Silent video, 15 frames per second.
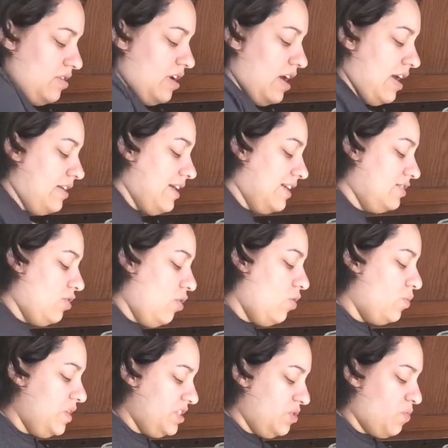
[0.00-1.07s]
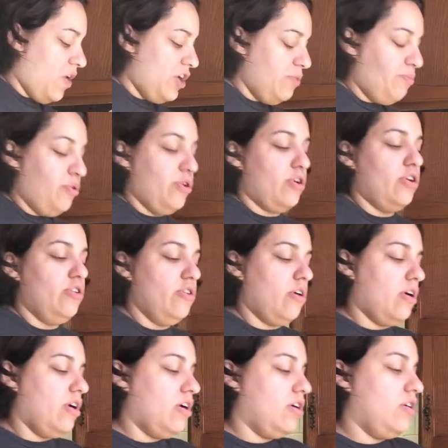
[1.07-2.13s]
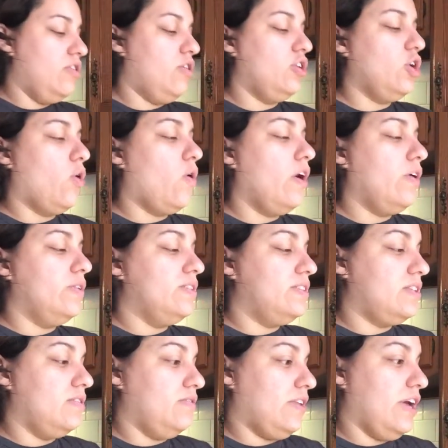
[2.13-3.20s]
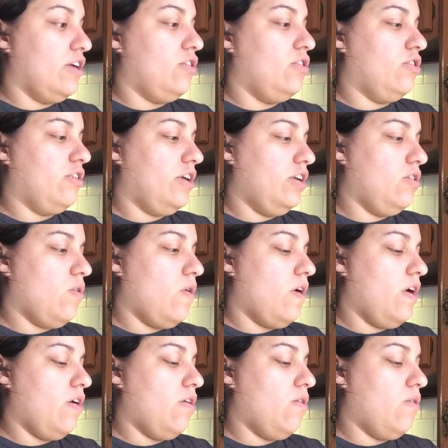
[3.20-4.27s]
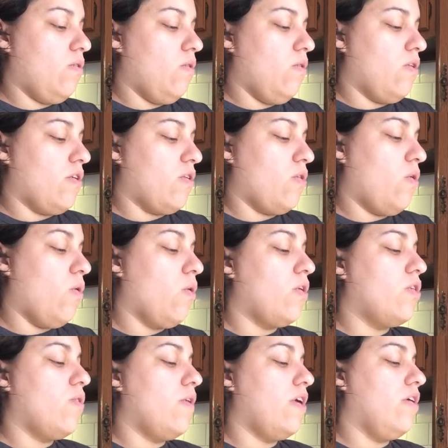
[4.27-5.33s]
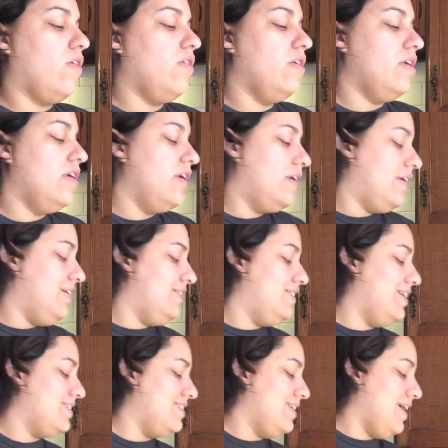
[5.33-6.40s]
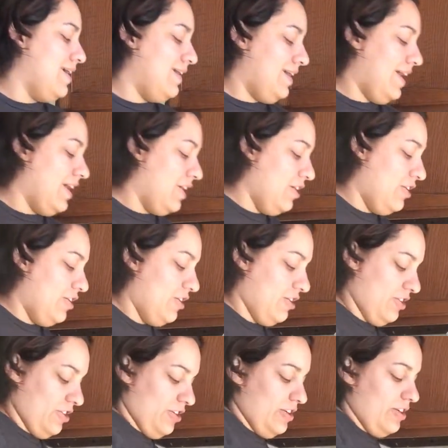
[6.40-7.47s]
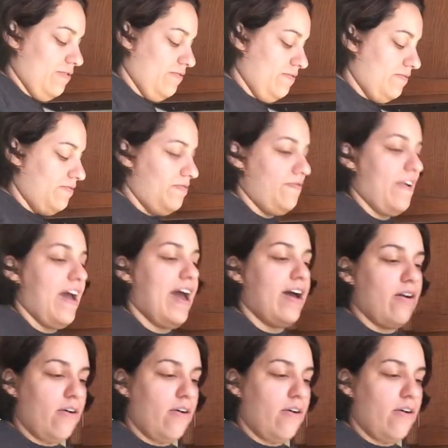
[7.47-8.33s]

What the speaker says: And that's the whole reason why you put canola oil instead of like cooking oil or corn oil, because that's not like a good fat